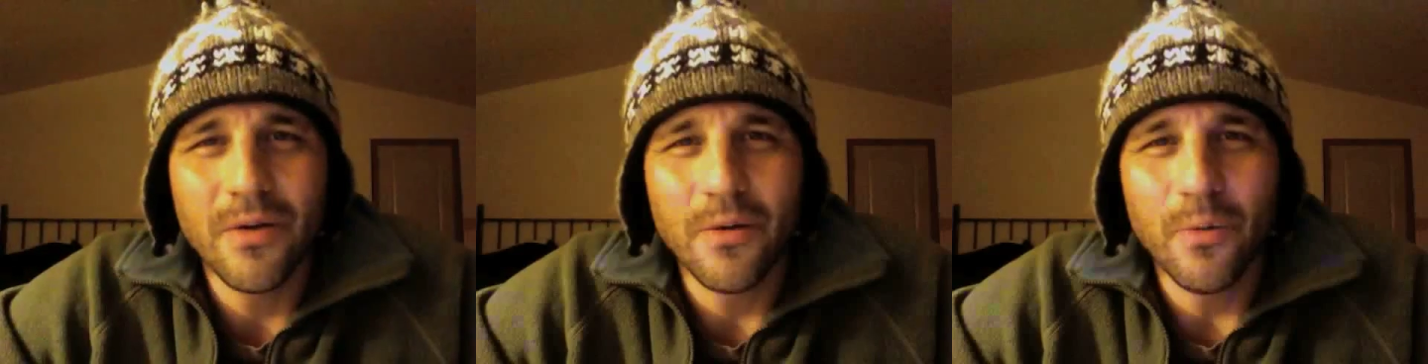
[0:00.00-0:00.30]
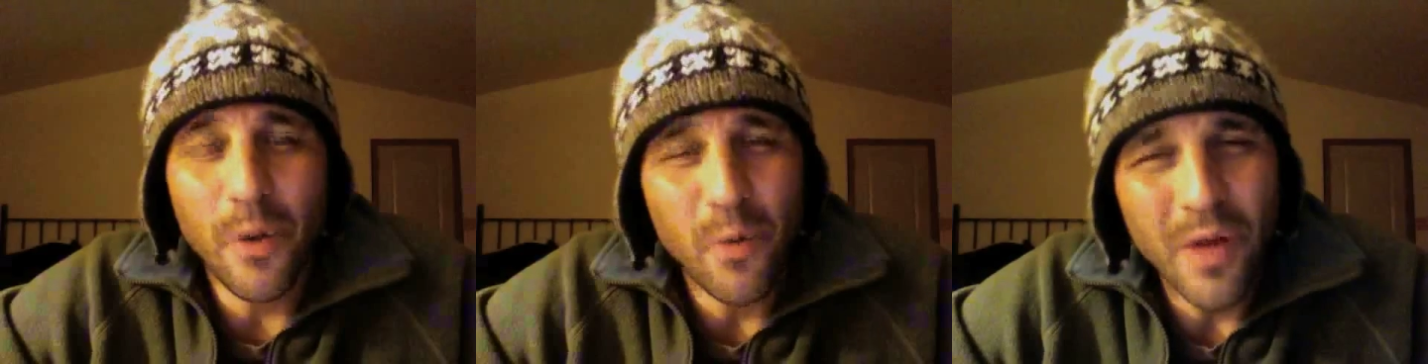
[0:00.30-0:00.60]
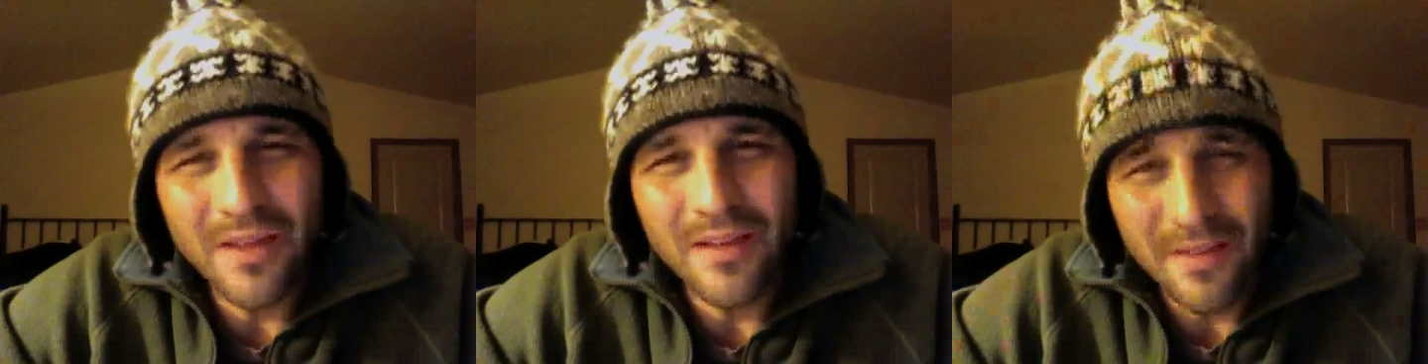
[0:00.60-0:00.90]
we
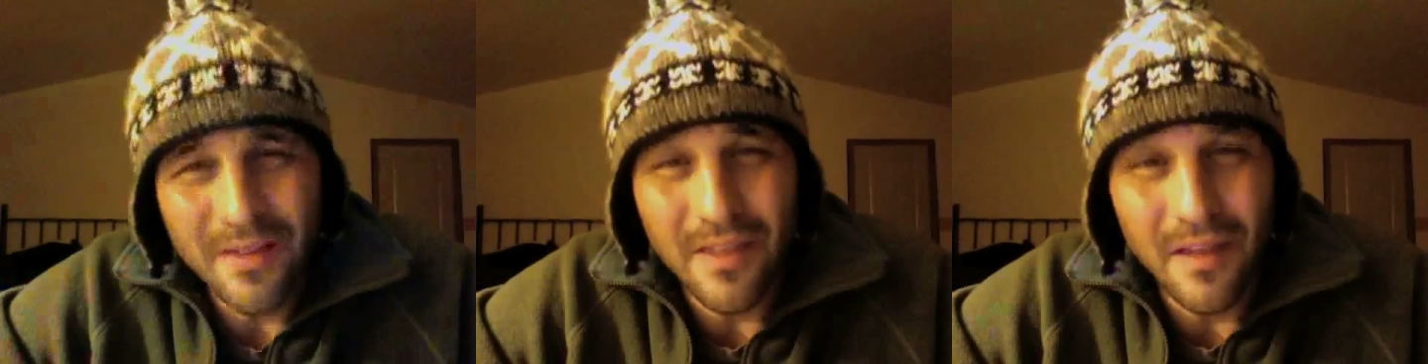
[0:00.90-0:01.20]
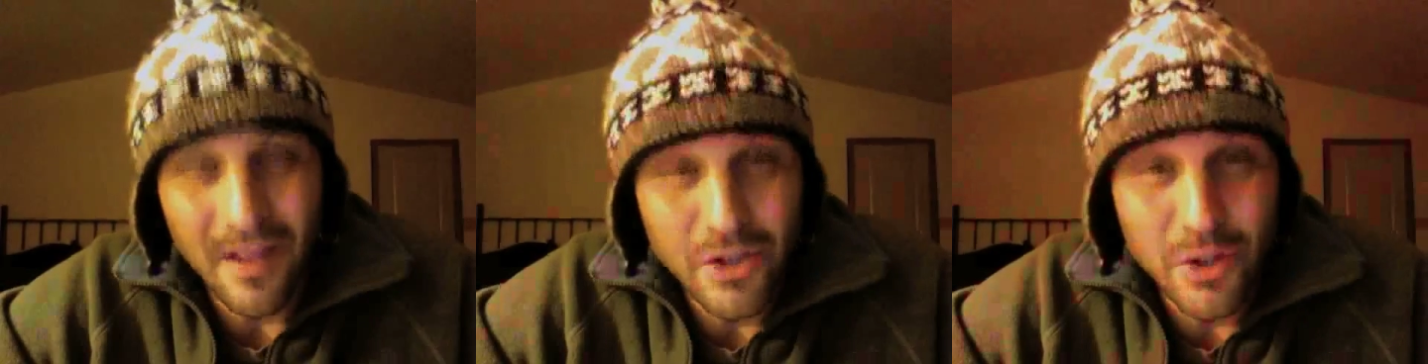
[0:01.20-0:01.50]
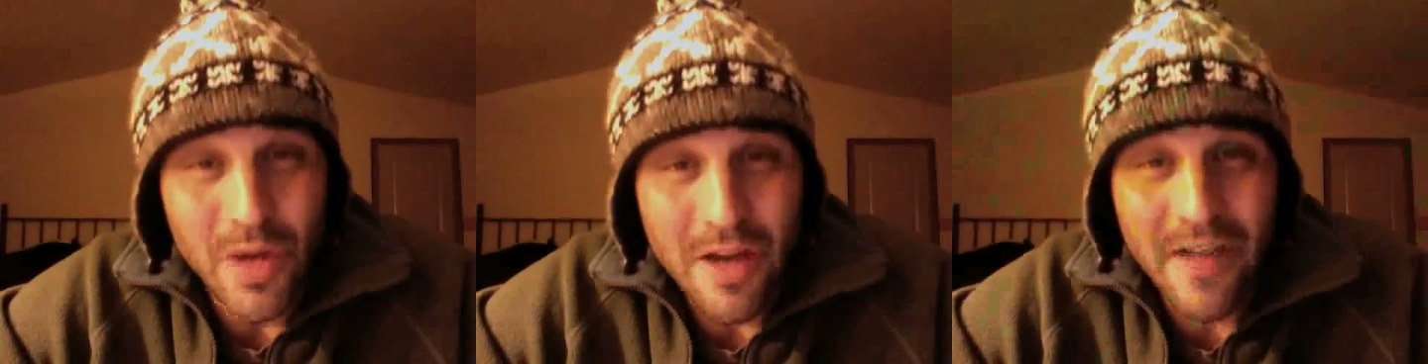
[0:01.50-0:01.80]
went
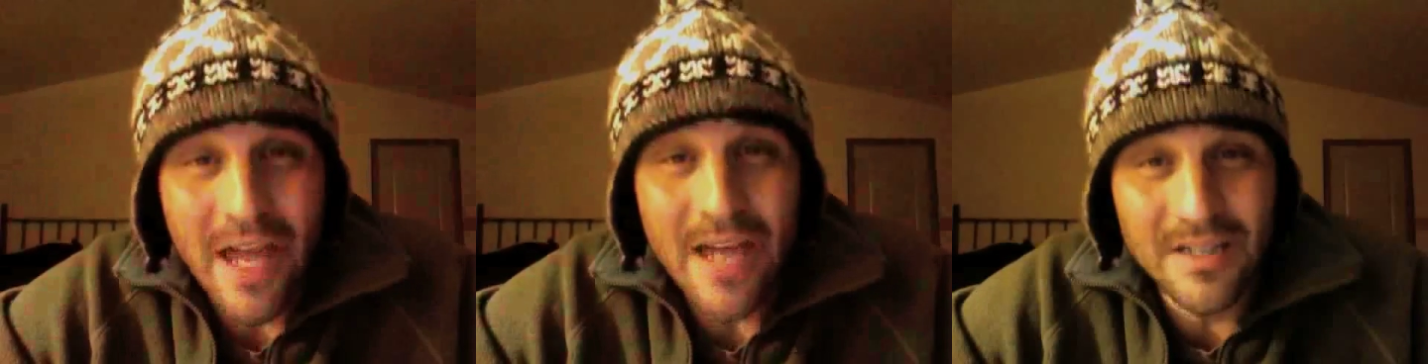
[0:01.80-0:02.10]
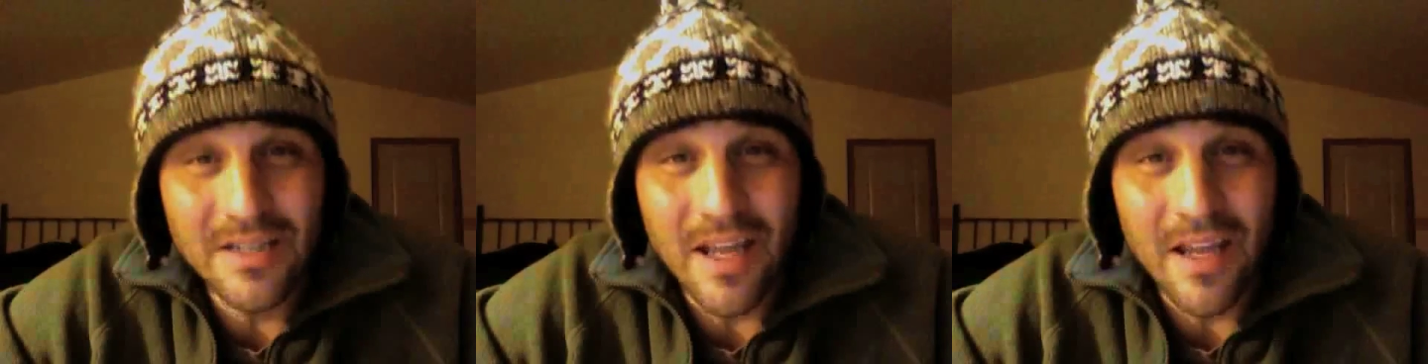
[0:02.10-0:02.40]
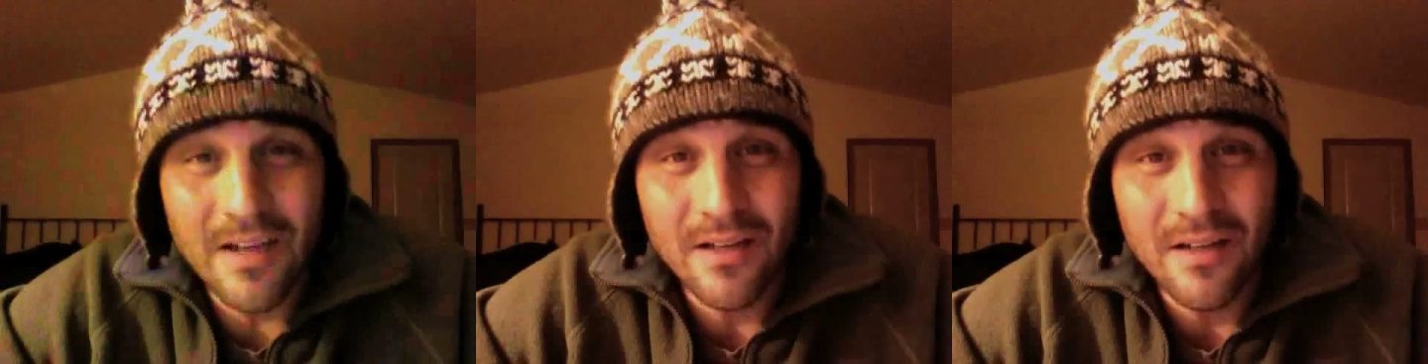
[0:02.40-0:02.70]
to
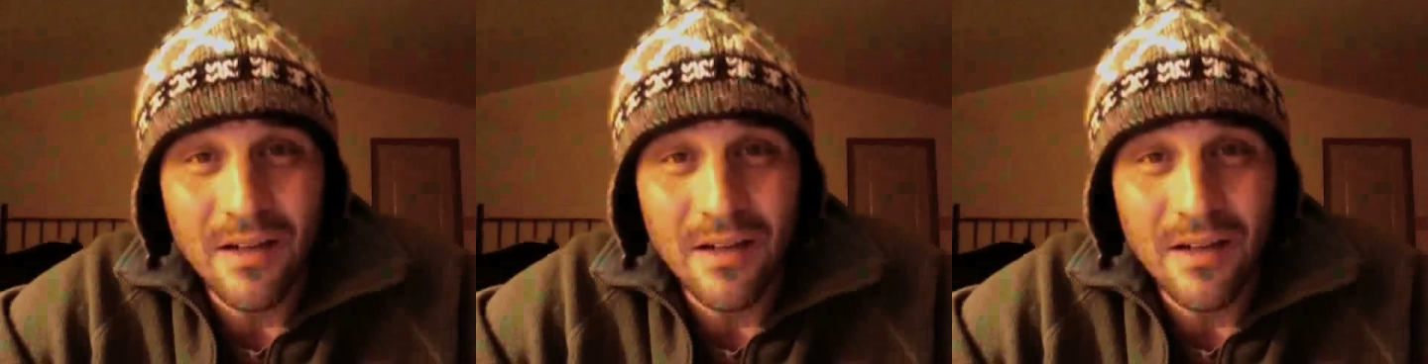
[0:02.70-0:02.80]
Afghanistan